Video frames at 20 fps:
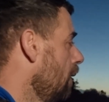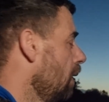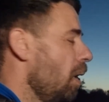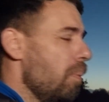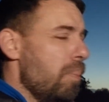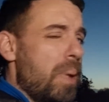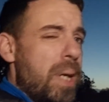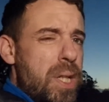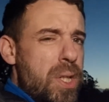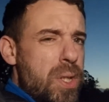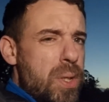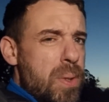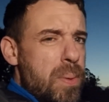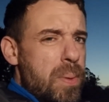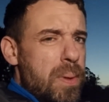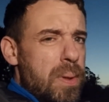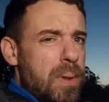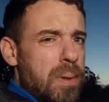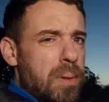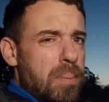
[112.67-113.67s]
may
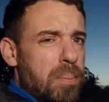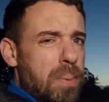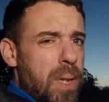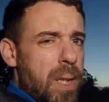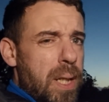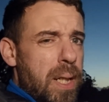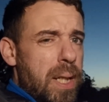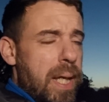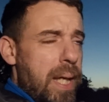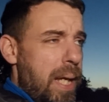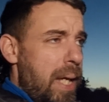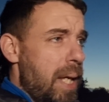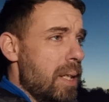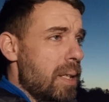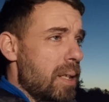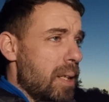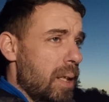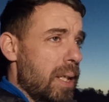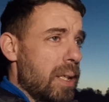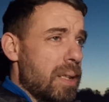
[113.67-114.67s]
shoot, but
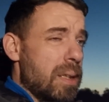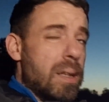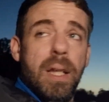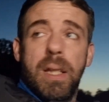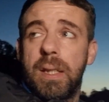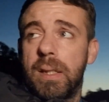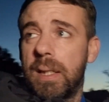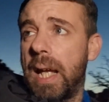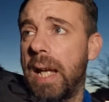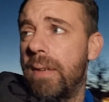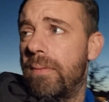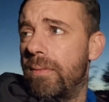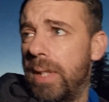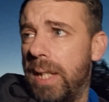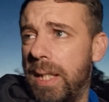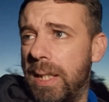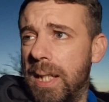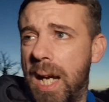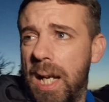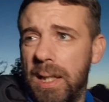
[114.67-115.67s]
it's getting
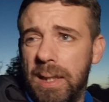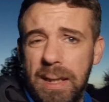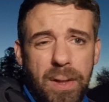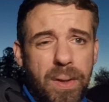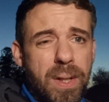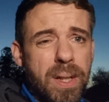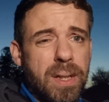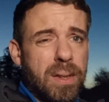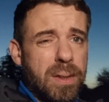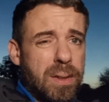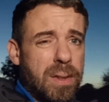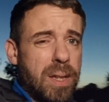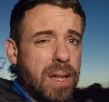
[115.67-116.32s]
really dark now. It's